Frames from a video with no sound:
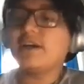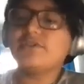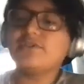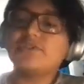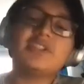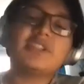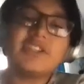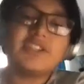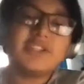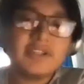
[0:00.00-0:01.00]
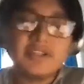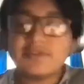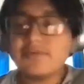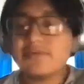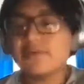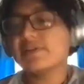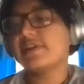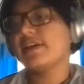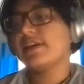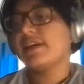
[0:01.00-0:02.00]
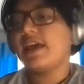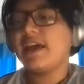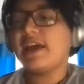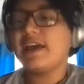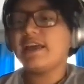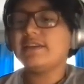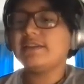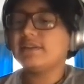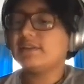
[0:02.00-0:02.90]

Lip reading: There's intention in these words, and